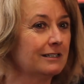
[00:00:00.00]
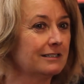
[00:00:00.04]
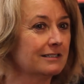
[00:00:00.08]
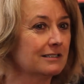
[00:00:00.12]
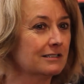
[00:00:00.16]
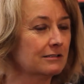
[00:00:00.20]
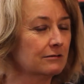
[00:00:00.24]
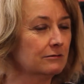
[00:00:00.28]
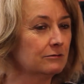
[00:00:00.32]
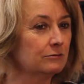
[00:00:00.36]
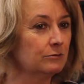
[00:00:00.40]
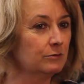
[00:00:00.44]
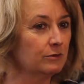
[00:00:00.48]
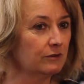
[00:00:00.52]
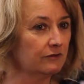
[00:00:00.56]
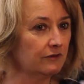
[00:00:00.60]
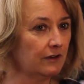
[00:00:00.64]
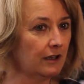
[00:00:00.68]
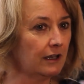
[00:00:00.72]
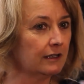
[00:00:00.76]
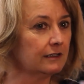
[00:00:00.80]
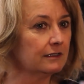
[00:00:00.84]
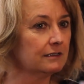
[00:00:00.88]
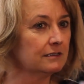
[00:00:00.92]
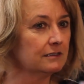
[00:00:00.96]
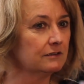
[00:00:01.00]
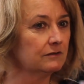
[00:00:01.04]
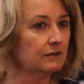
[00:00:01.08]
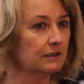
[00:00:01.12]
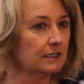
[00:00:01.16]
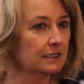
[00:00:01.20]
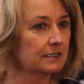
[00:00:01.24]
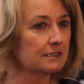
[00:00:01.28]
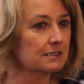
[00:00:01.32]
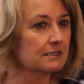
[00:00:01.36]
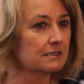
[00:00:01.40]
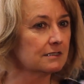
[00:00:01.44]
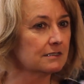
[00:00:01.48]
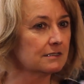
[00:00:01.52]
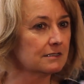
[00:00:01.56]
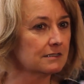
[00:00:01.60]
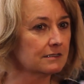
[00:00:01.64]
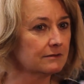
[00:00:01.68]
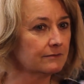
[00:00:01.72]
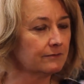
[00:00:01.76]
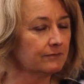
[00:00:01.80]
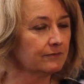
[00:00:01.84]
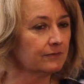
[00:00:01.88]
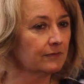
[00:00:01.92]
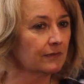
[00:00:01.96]
as school provided devices.
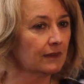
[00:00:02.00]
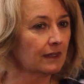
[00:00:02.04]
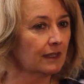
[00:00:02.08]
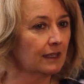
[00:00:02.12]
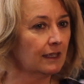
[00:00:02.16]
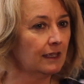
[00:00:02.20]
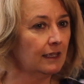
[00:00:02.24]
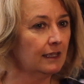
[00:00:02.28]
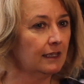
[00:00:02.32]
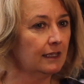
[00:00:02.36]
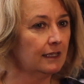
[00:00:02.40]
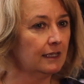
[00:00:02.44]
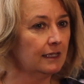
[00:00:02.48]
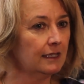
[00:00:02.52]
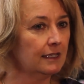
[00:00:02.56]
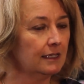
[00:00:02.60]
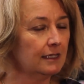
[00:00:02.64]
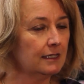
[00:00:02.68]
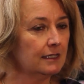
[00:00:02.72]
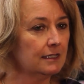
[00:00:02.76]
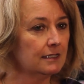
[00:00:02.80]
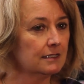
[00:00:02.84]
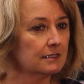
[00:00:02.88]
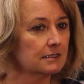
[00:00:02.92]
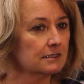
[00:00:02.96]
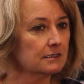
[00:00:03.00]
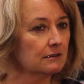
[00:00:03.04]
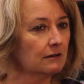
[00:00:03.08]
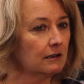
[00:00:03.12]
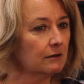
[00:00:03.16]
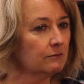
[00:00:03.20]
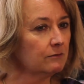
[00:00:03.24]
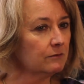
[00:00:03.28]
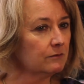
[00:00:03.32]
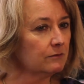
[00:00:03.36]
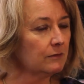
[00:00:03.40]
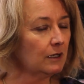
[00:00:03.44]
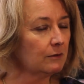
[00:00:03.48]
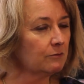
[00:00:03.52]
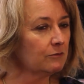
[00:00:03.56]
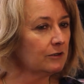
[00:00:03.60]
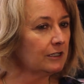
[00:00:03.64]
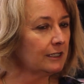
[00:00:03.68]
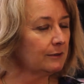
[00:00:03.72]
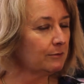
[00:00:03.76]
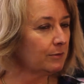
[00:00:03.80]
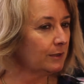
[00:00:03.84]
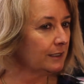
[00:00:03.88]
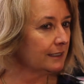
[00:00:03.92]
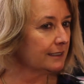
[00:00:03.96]
So I'm
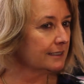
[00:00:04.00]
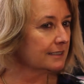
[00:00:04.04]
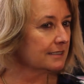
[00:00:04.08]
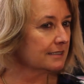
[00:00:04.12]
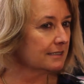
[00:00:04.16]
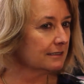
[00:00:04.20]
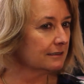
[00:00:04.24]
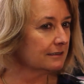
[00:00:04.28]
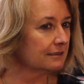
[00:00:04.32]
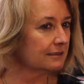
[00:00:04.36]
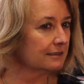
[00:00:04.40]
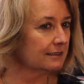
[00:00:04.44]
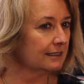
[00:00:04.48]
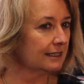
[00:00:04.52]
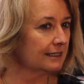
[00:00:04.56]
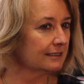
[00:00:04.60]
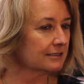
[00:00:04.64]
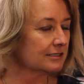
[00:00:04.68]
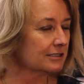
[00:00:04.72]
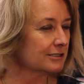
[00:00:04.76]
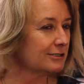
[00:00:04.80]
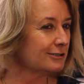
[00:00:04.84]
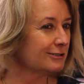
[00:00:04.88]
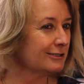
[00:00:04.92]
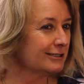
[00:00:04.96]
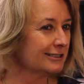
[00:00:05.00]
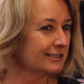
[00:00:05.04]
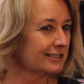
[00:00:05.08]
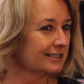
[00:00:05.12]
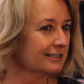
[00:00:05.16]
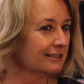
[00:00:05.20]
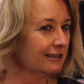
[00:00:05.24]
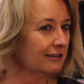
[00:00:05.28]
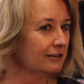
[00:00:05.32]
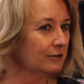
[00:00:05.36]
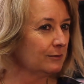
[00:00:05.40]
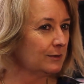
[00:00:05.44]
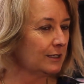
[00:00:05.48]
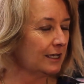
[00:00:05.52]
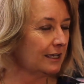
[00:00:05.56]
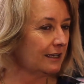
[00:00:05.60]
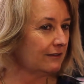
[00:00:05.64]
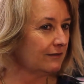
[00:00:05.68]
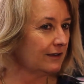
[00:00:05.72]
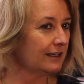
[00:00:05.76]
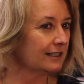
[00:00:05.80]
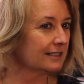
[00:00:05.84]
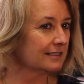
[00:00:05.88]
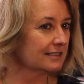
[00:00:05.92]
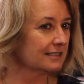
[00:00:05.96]
really pleased that our students are going to have
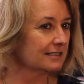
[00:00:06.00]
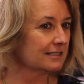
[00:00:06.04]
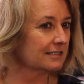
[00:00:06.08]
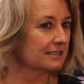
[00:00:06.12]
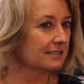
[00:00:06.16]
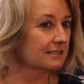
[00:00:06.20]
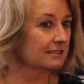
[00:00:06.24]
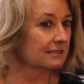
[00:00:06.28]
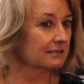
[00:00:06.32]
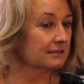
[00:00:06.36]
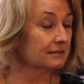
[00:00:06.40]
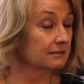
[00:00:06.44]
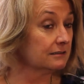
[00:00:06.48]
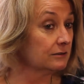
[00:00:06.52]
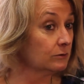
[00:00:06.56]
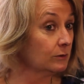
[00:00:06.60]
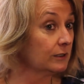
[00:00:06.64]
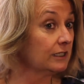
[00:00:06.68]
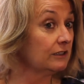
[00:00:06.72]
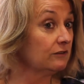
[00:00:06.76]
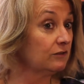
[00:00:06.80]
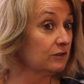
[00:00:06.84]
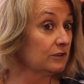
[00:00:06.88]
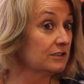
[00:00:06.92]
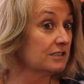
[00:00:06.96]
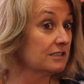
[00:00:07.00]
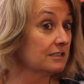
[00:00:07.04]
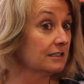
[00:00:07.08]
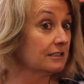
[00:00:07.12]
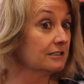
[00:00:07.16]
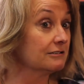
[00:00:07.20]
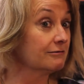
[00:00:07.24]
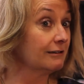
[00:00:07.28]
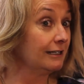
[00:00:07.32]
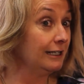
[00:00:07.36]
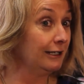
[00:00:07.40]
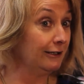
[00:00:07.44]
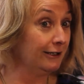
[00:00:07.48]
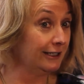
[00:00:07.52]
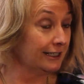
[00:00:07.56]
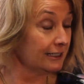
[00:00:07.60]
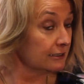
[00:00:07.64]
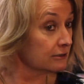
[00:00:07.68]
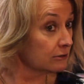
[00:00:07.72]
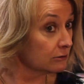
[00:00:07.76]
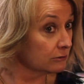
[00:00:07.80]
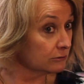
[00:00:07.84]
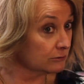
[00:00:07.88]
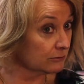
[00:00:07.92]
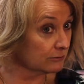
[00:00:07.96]
access to 21st century learning
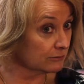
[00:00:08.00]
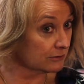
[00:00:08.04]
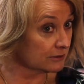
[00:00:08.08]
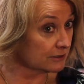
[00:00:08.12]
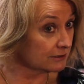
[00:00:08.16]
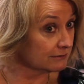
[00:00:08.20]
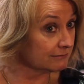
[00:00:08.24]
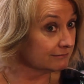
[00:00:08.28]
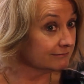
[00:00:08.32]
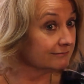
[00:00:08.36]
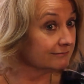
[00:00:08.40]
tools.